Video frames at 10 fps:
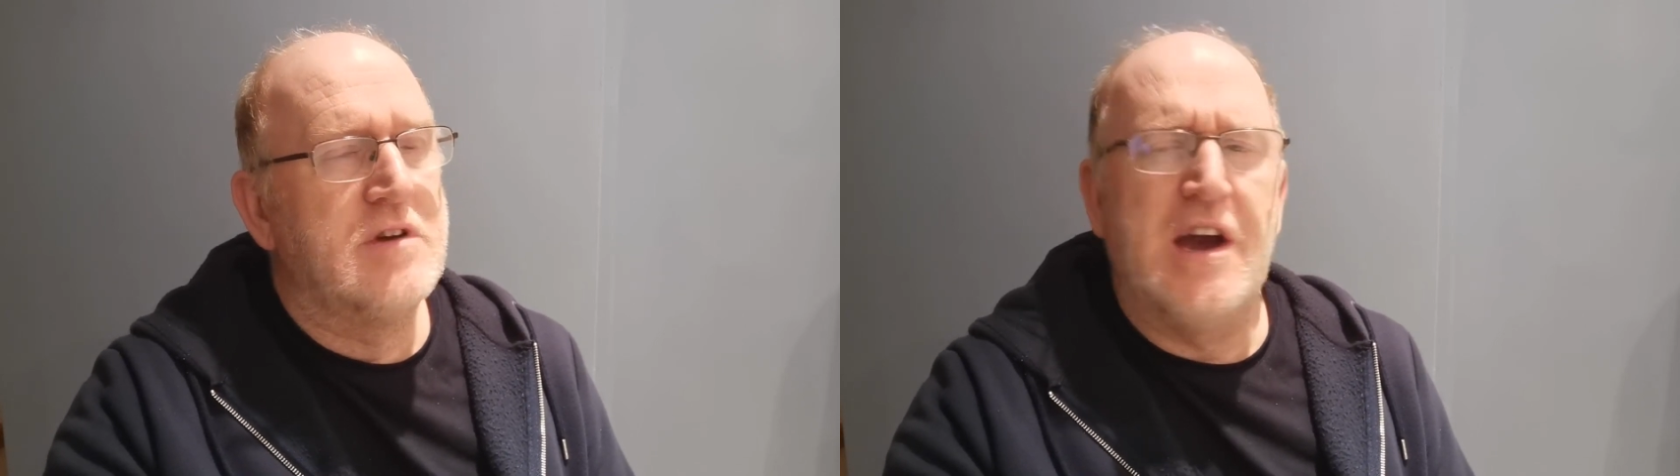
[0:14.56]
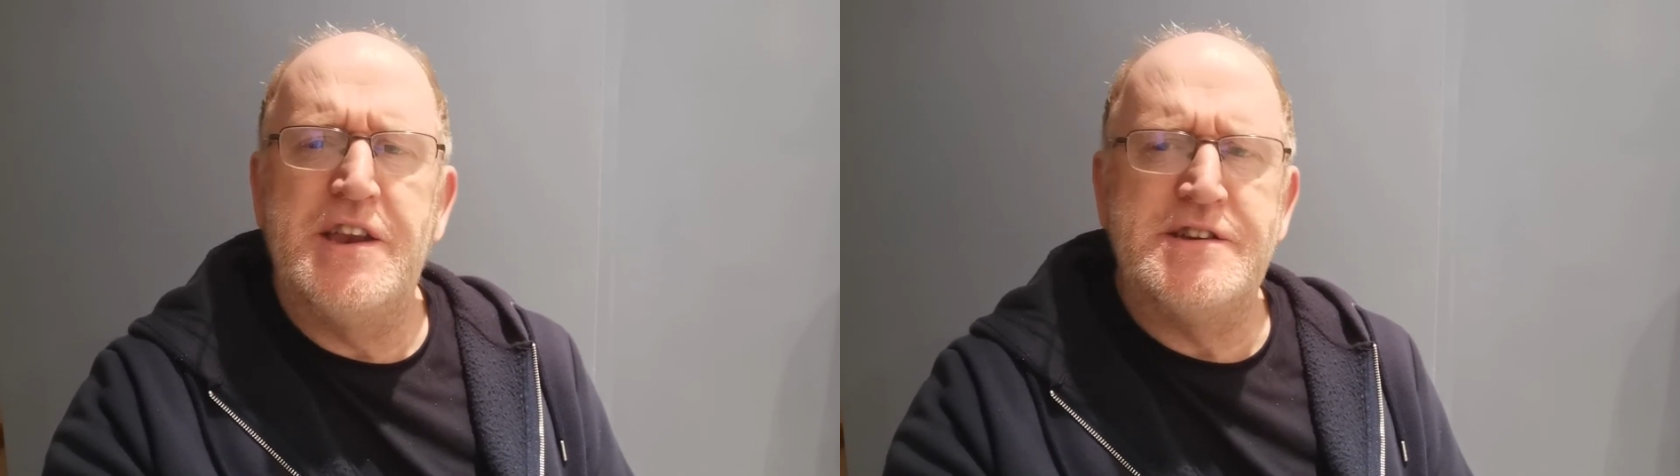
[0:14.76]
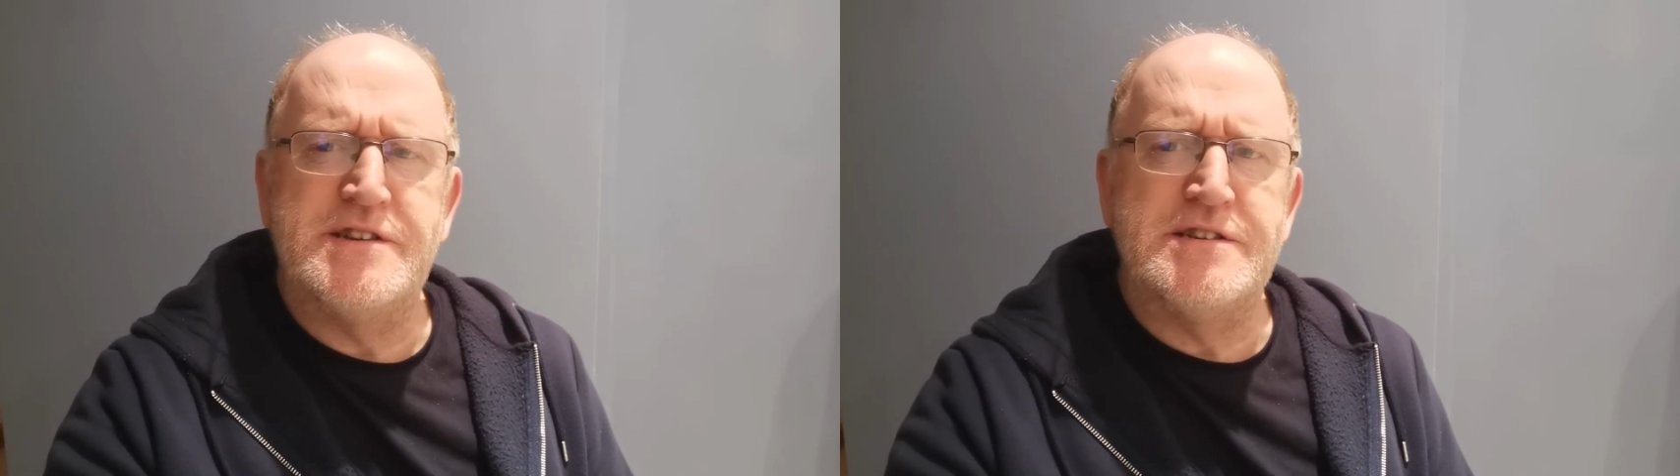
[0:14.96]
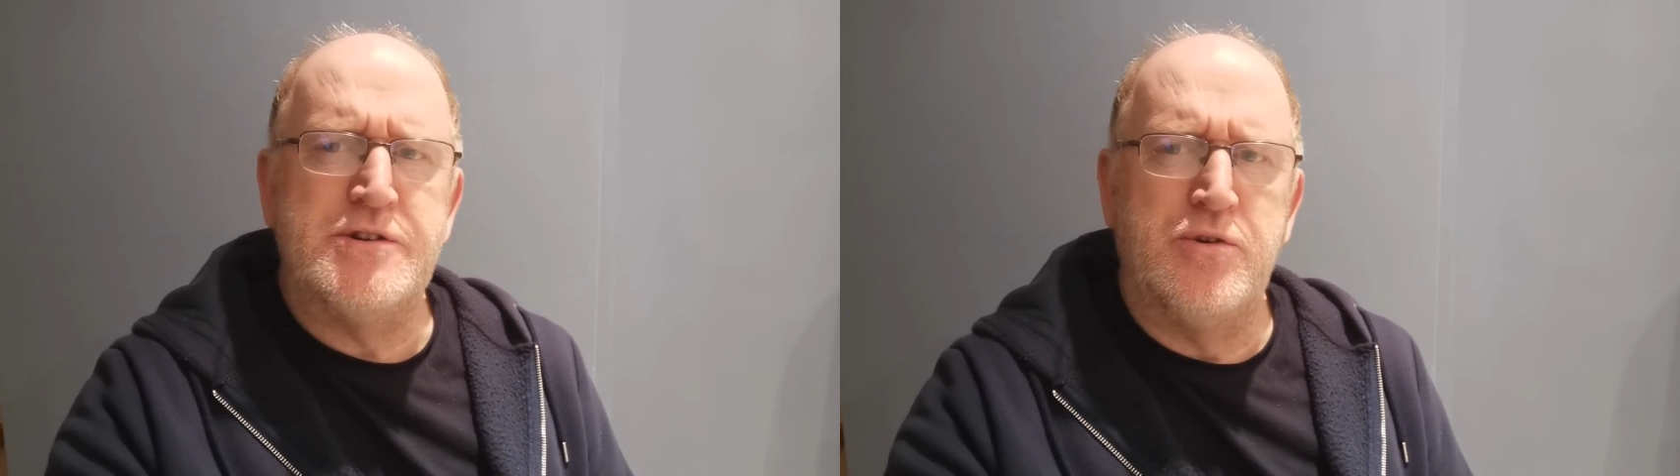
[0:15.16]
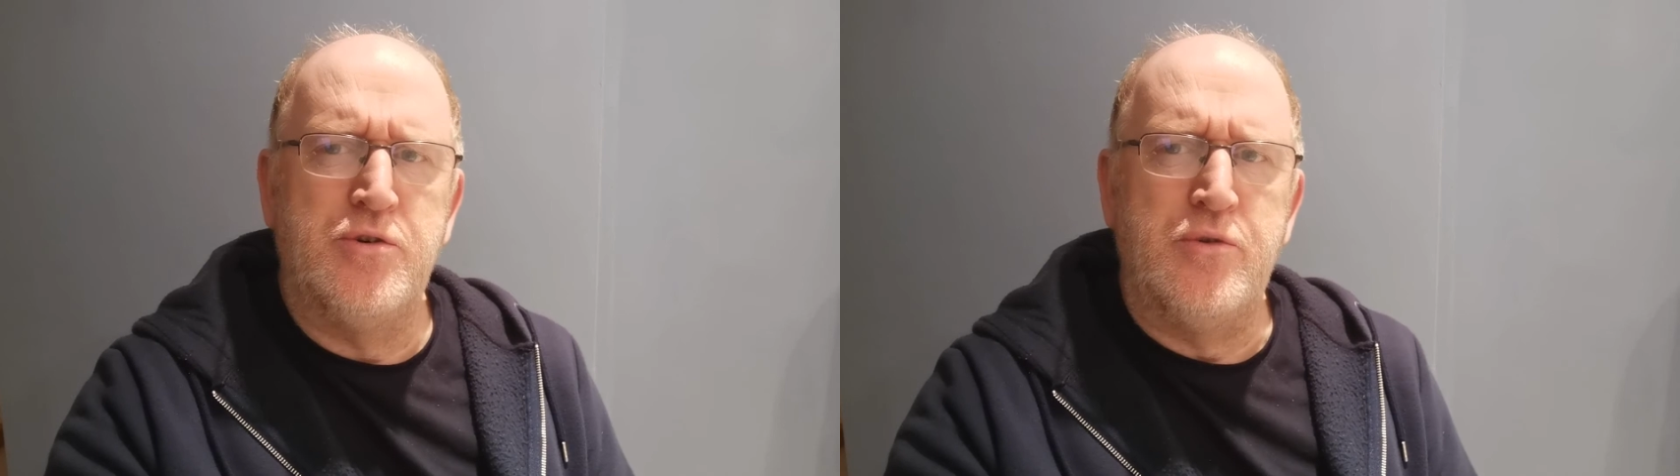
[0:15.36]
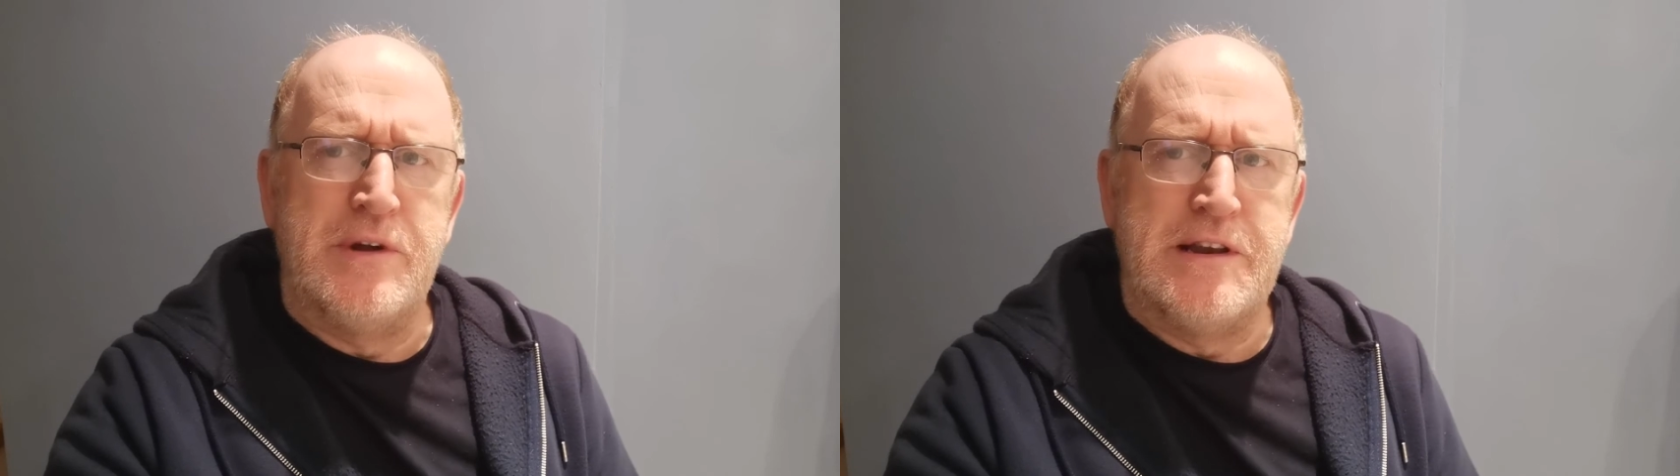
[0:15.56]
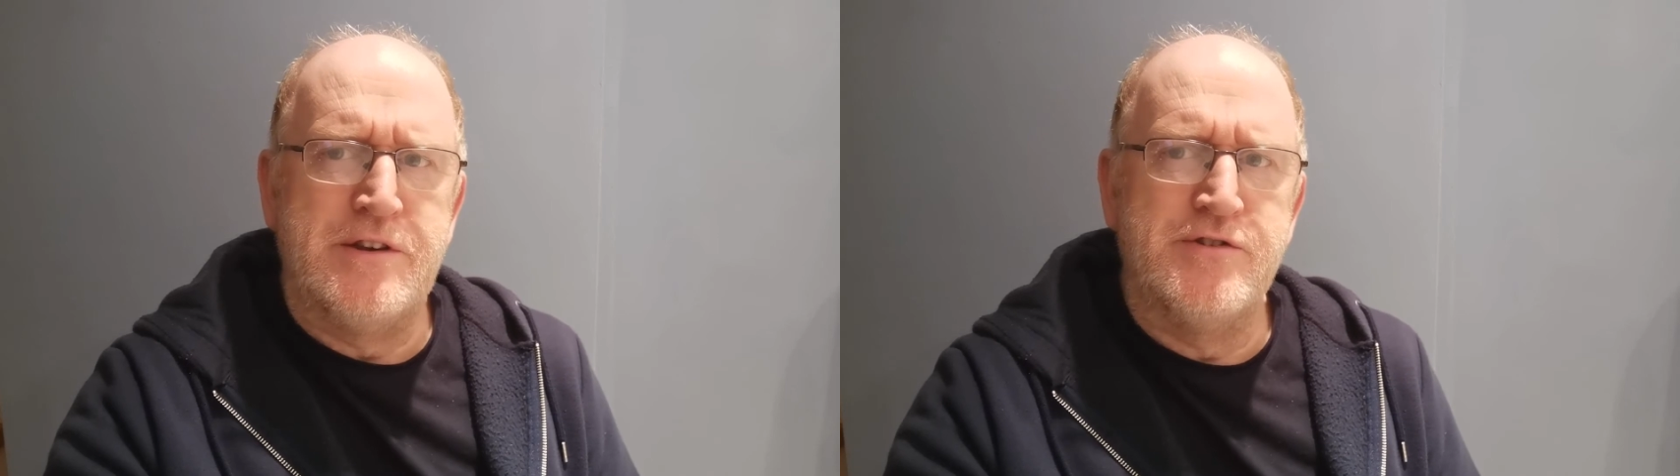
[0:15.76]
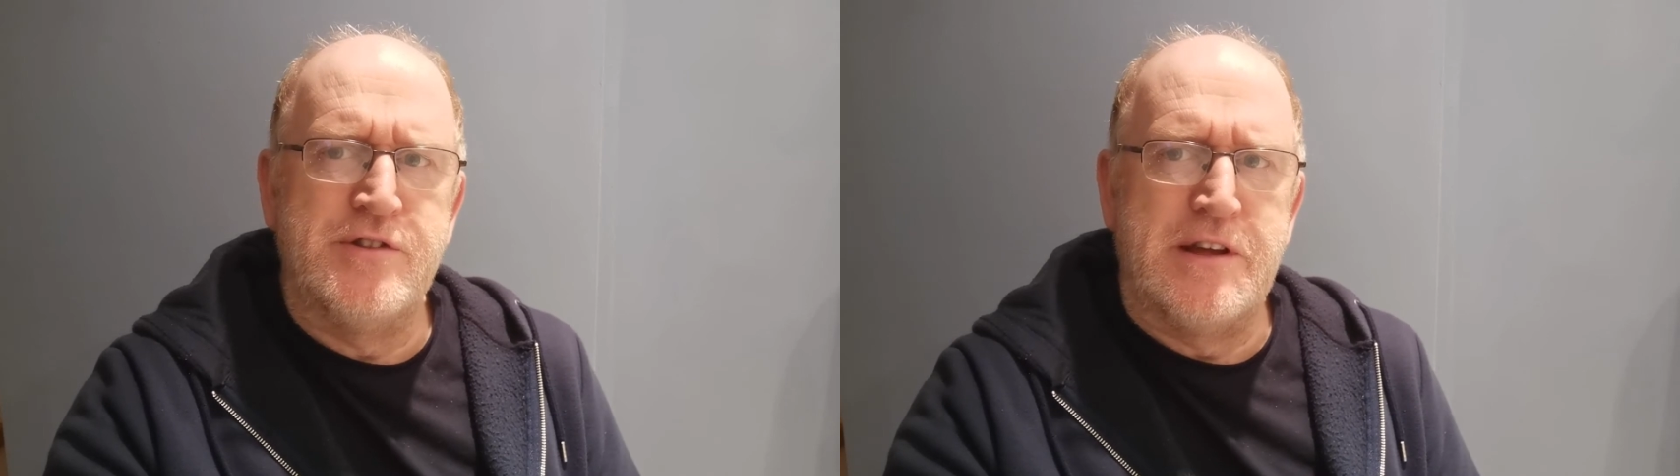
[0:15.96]
Kind of says it all, really,
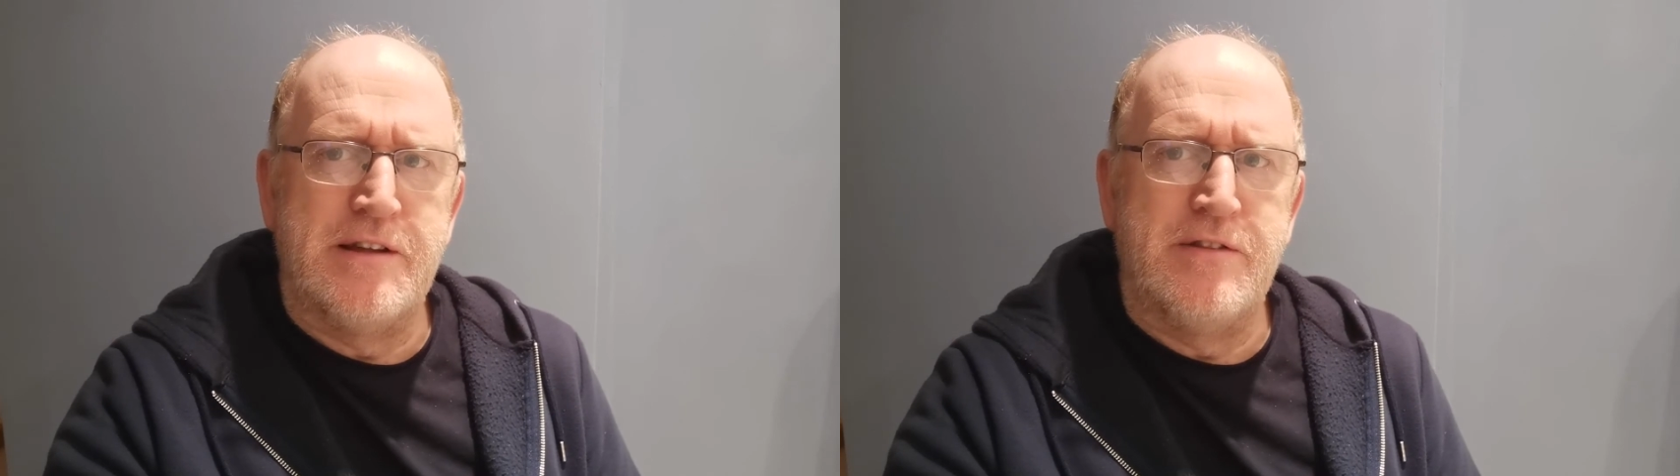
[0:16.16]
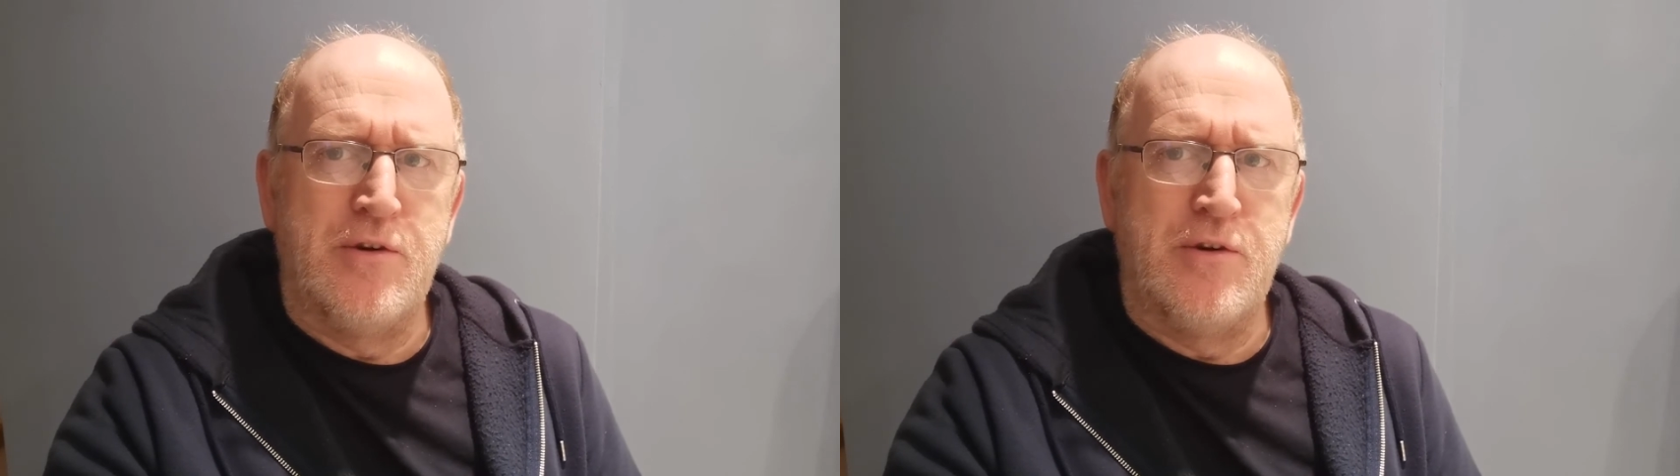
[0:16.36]
doesn't it?